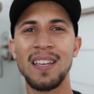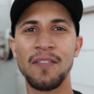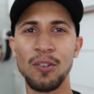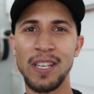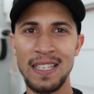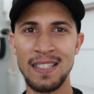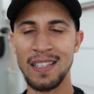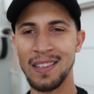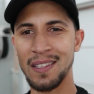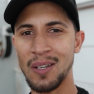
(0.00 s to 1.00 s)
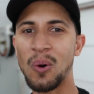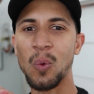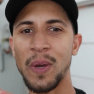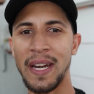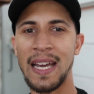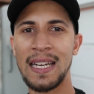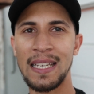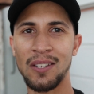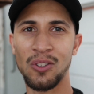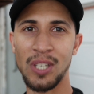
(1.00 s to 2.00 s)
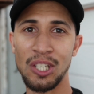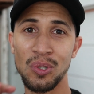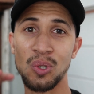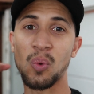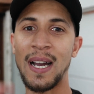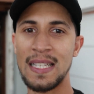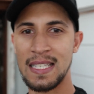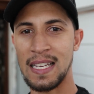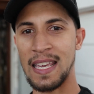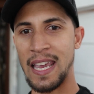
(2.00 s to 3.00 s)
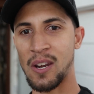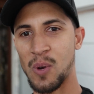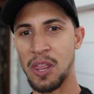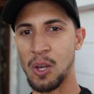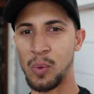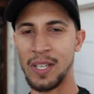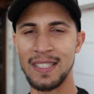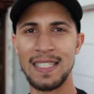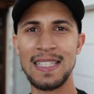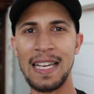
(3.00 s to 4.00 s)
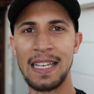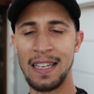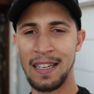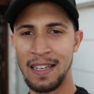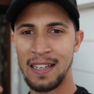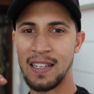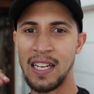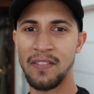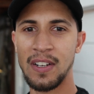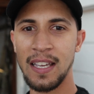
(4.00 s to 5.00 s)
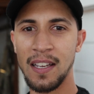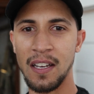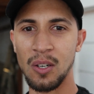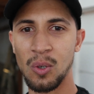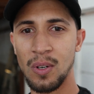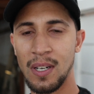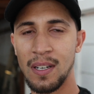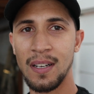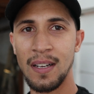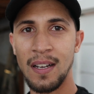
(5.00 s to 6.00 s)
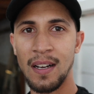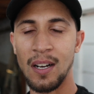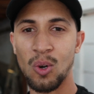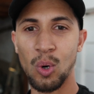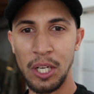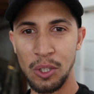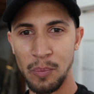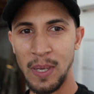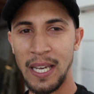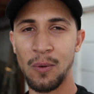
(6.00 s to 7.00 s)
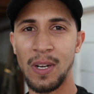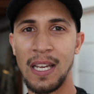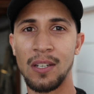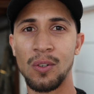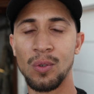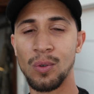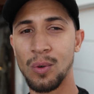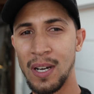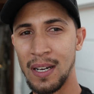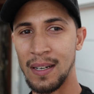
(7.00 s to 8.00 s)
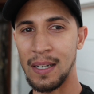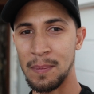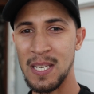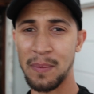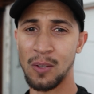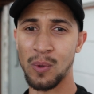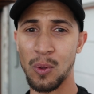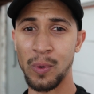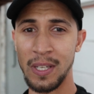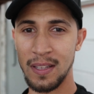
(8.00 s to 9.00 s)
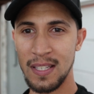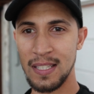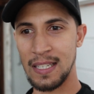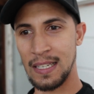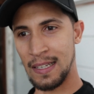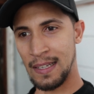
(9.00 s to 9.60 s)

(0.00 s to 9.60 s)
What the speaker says: If you guessed it, we ran into issues once again with the wheels. It's like never can go according to plan when I do something with wheels.